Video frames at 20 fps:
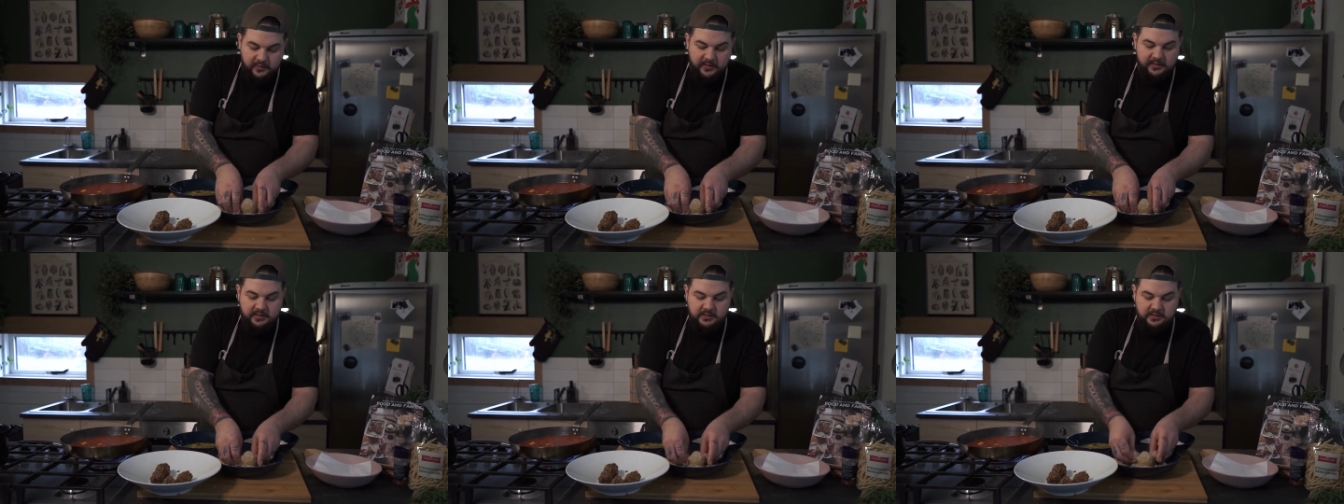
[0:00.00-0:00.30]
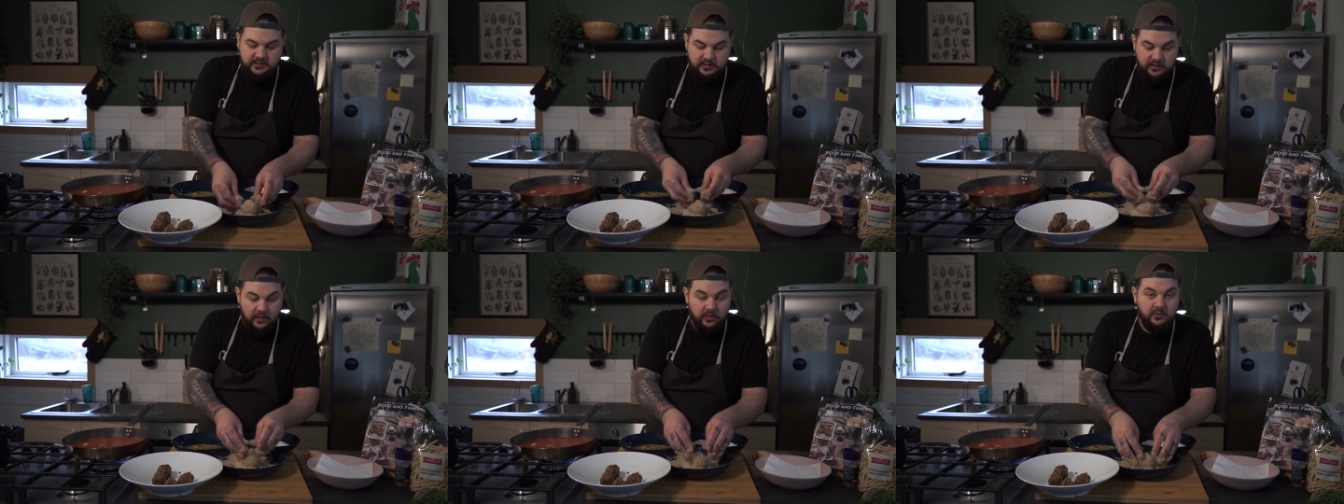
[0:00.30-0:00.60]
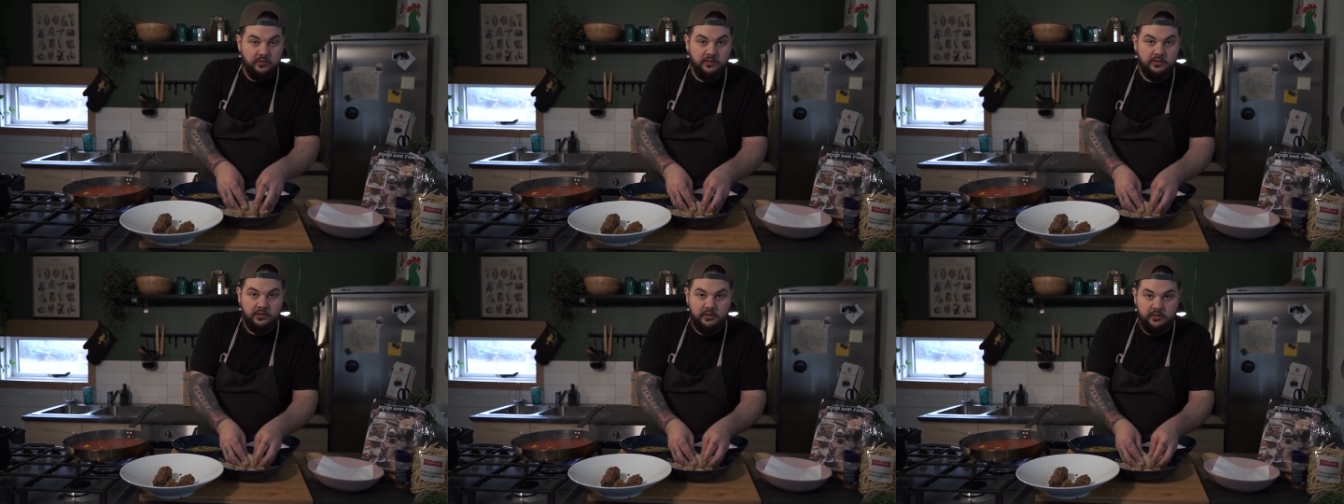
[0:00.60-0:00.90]
a
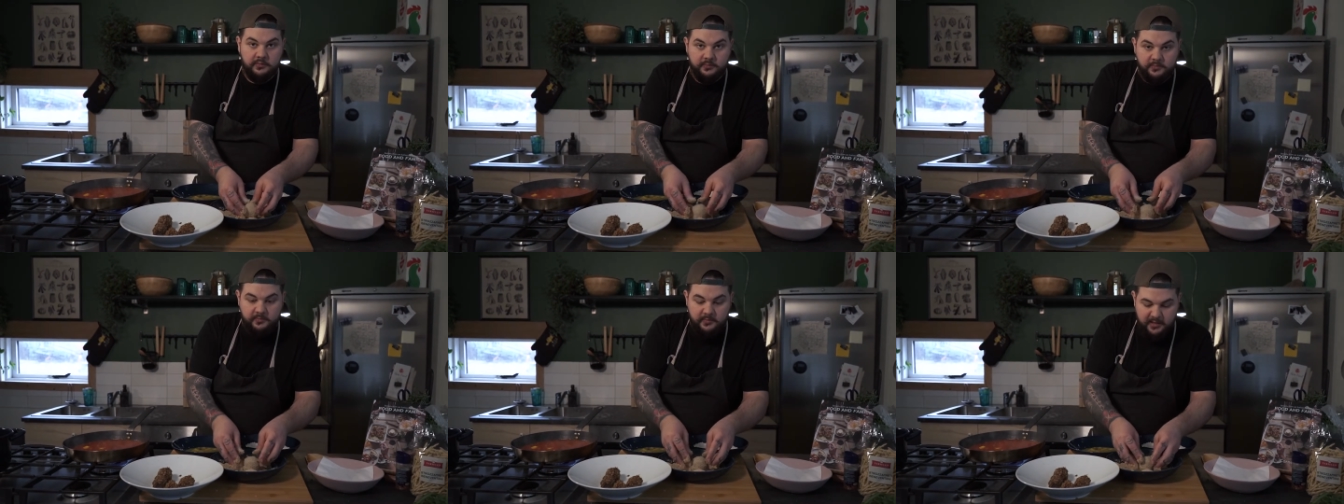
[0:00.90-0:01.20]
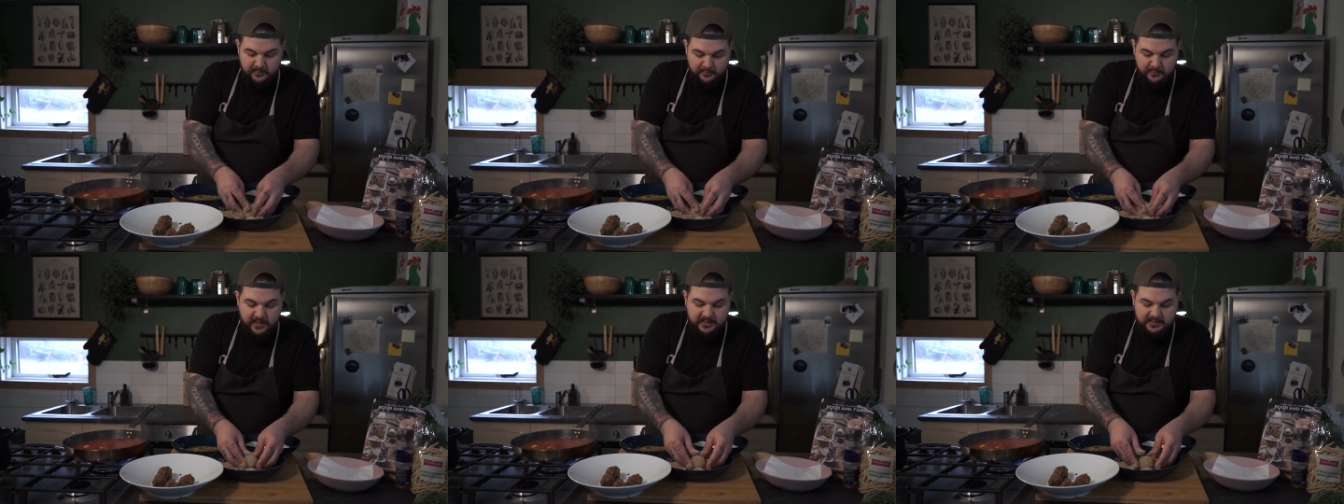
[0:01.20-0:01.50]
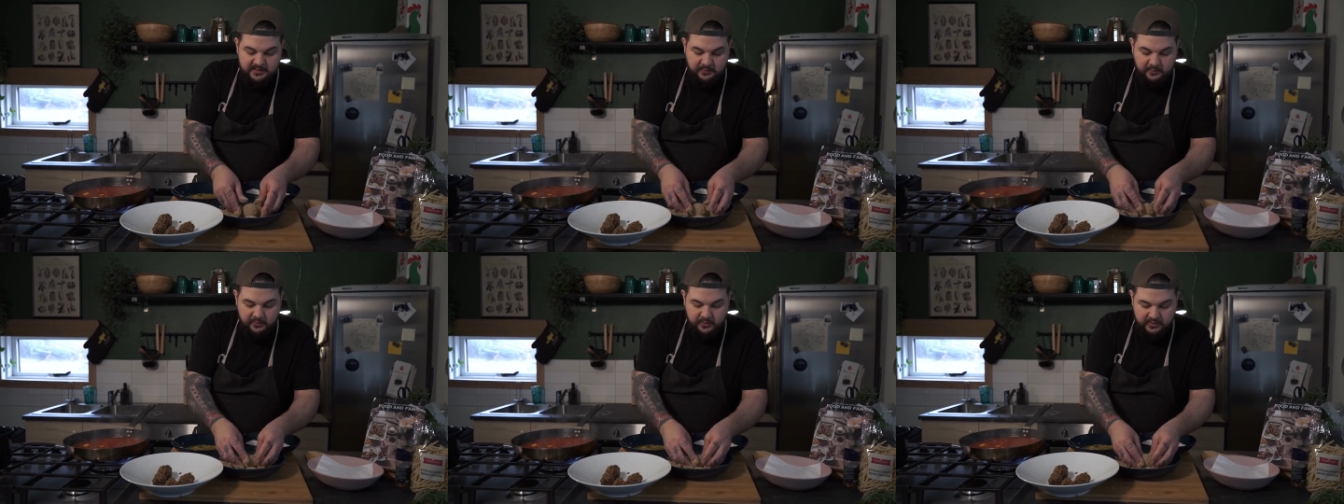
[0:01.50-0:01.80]
slow and
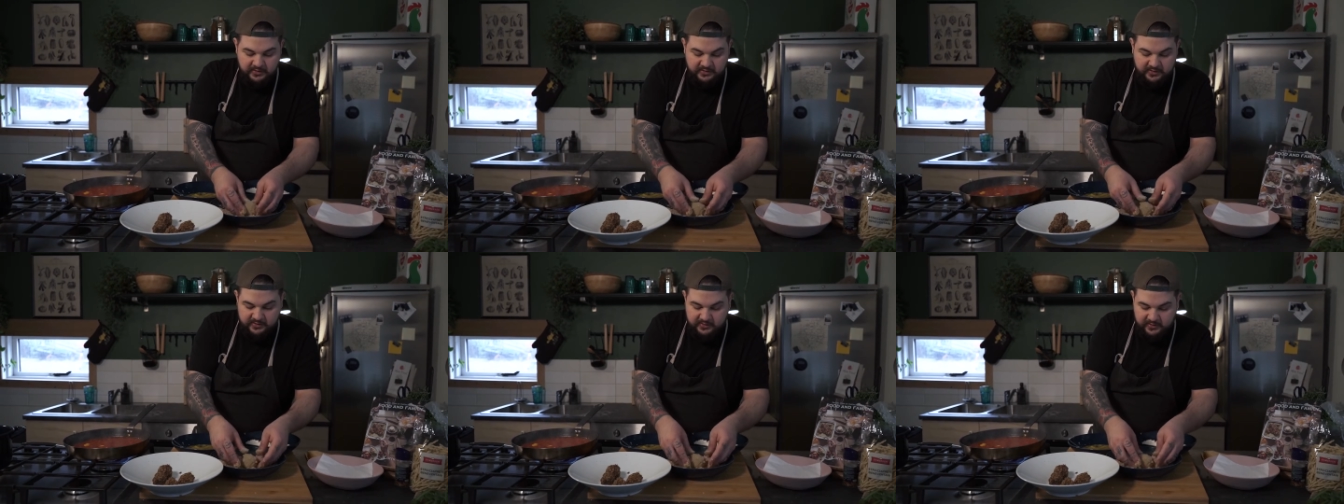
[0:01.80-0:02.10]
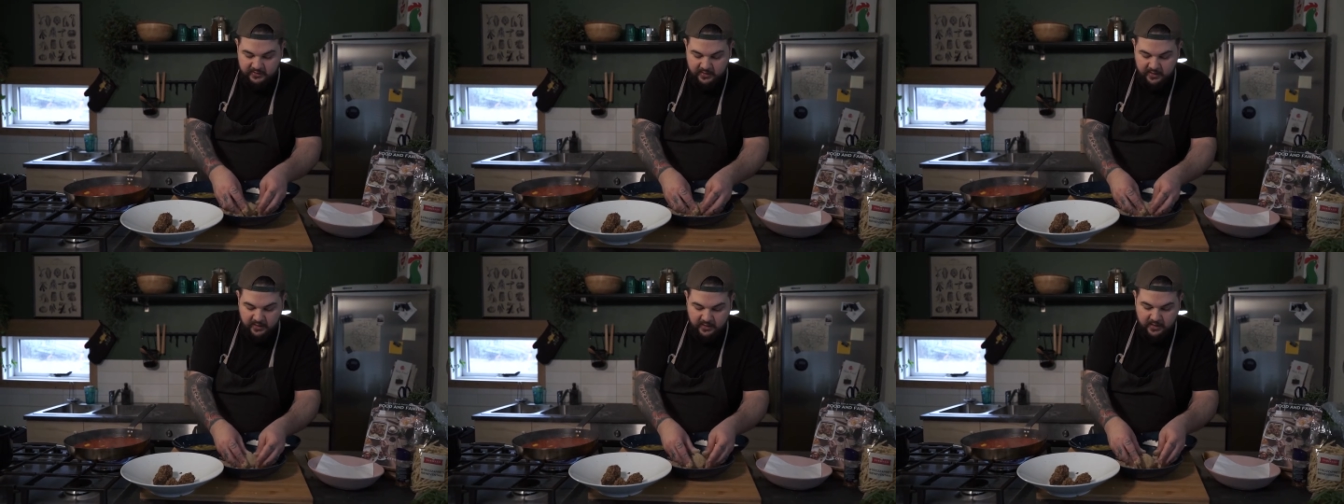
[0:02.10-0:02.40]
messy process,